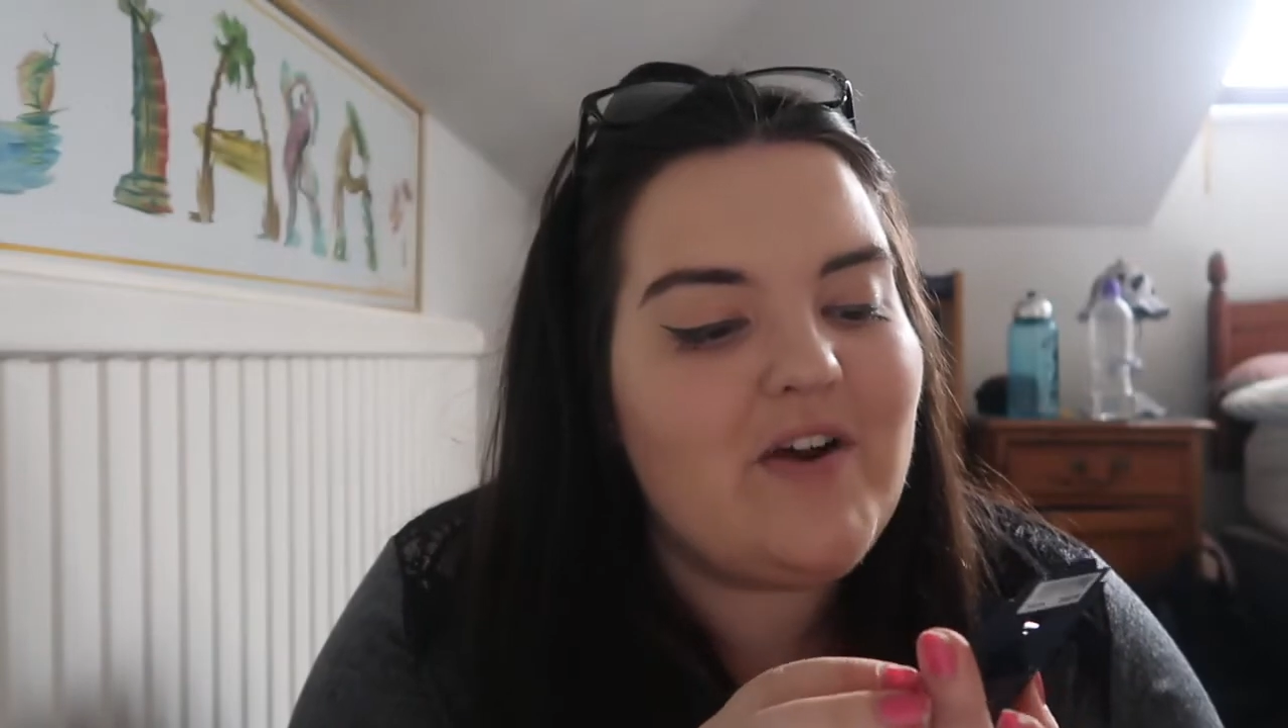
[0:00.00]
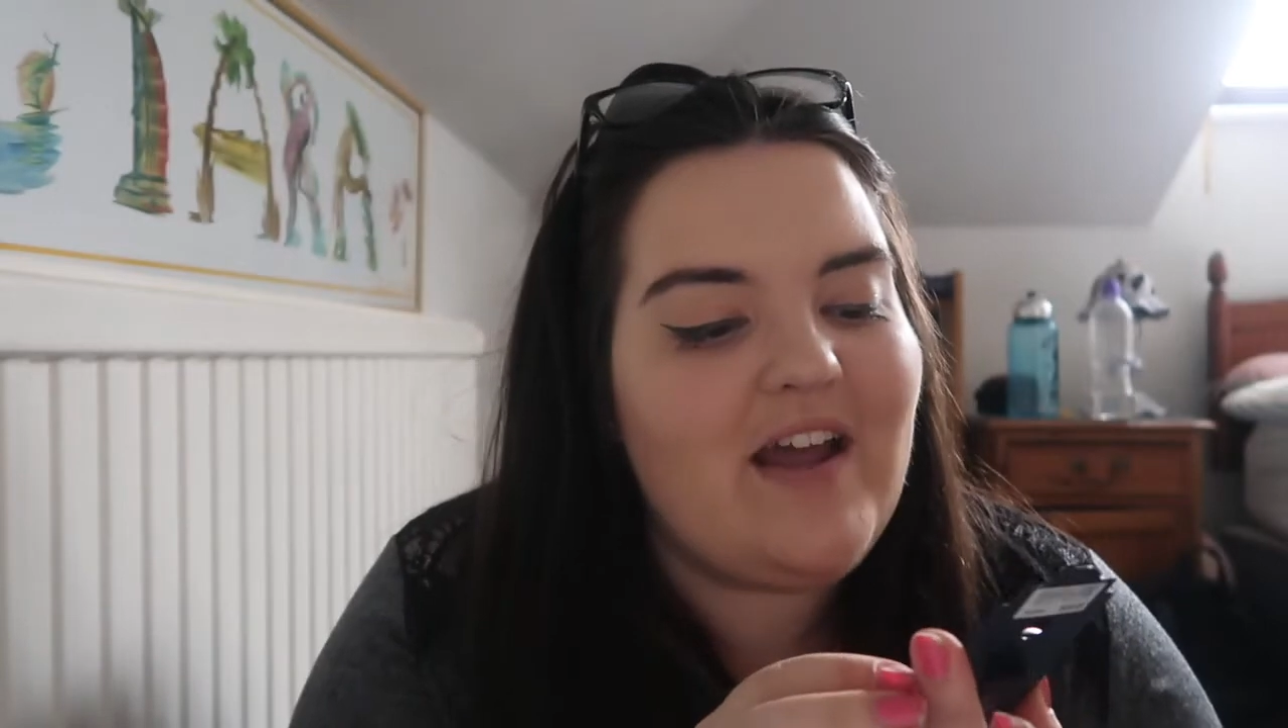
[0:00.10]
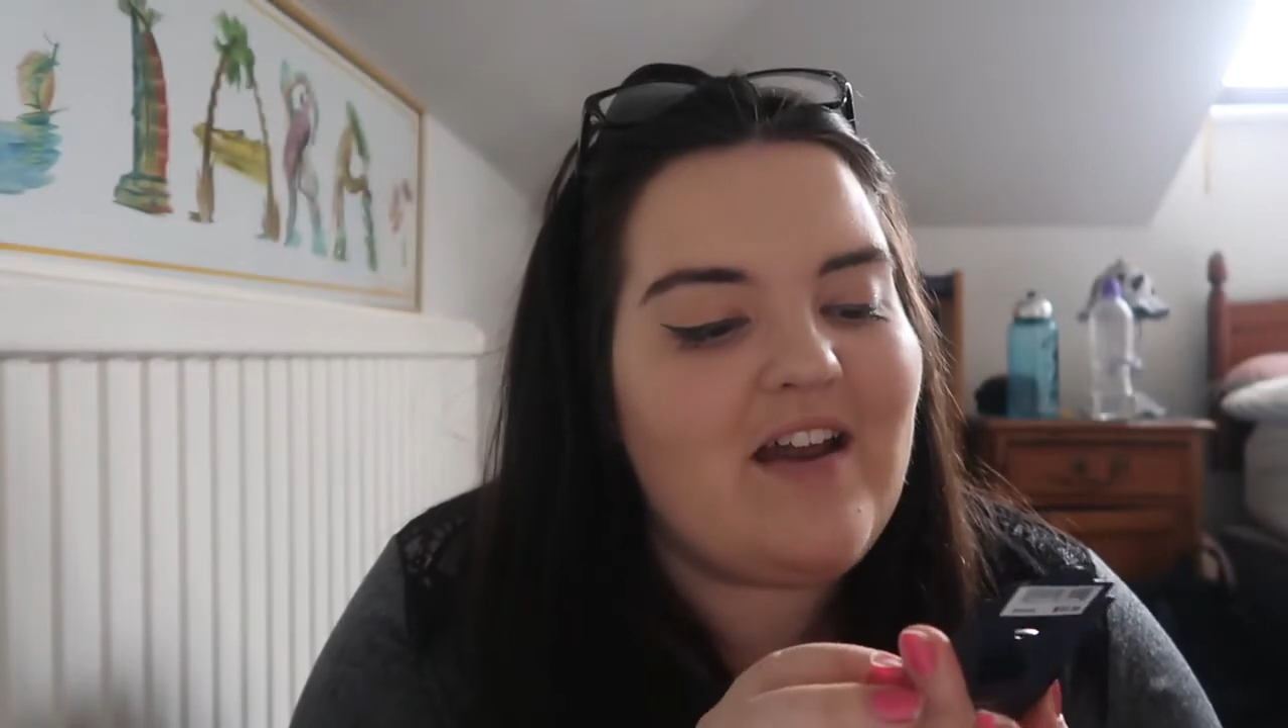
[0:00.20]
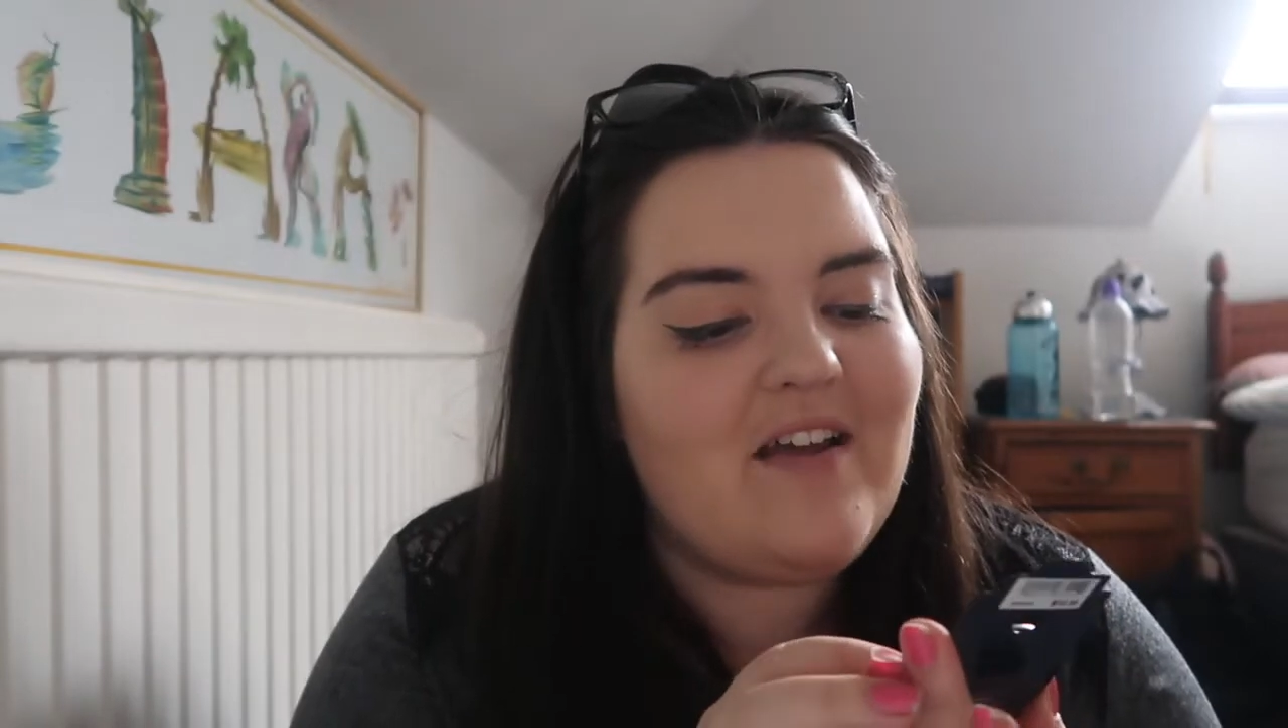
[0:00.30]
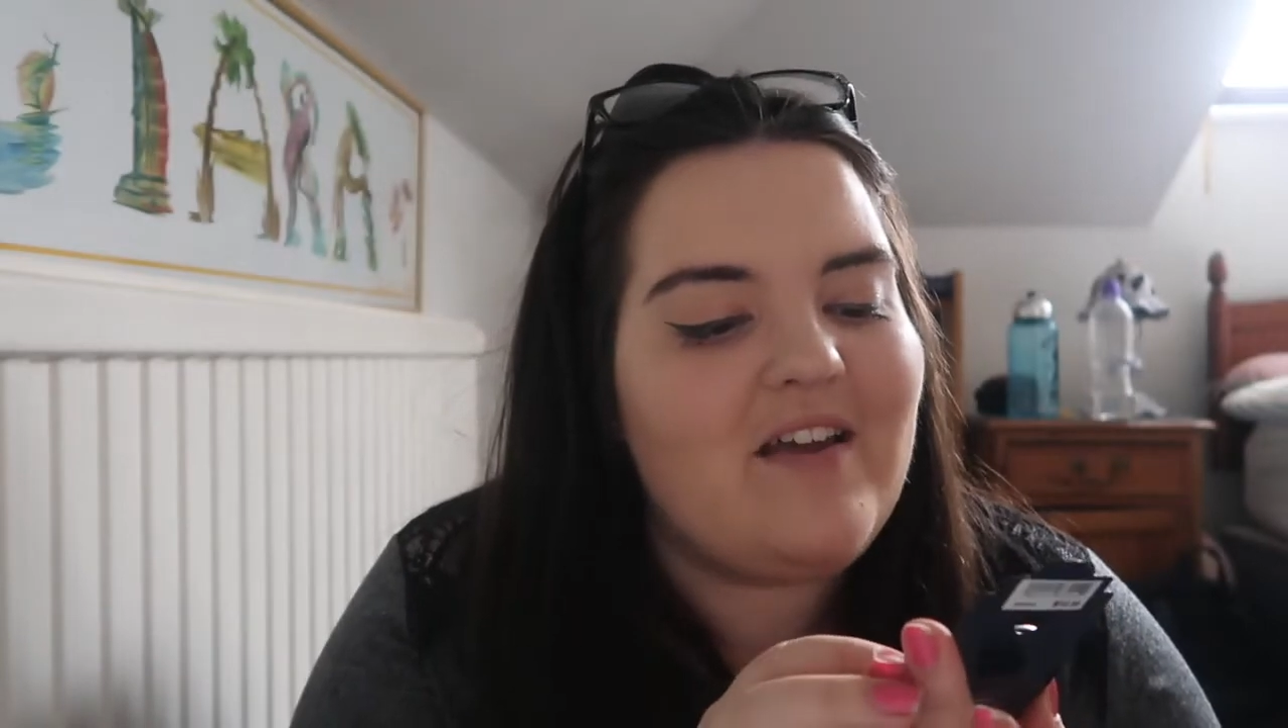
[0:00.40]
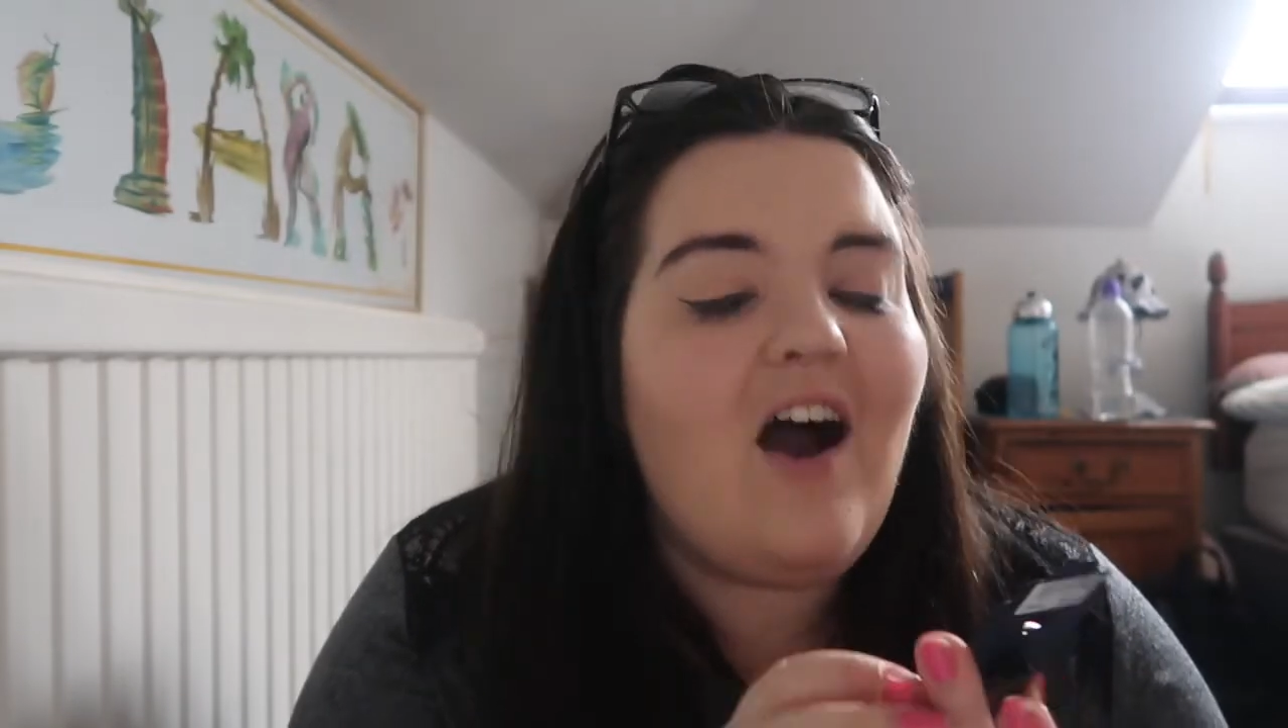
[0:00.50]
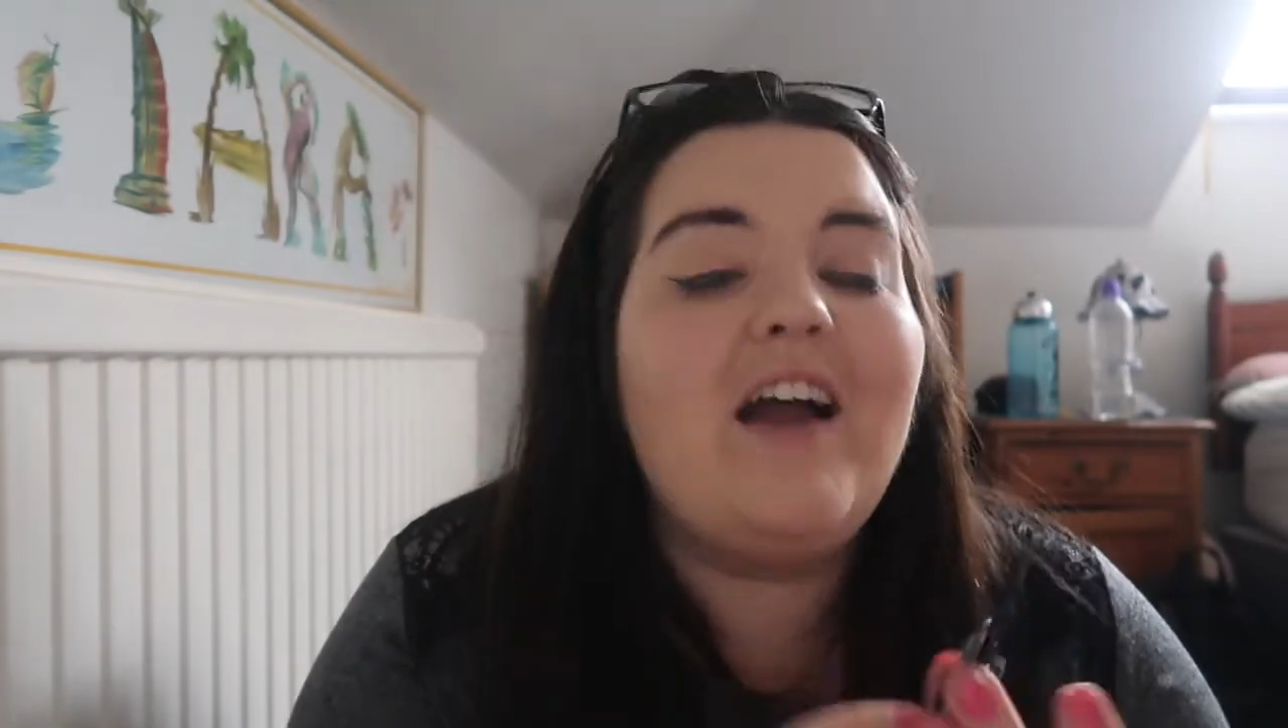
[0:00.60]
it and I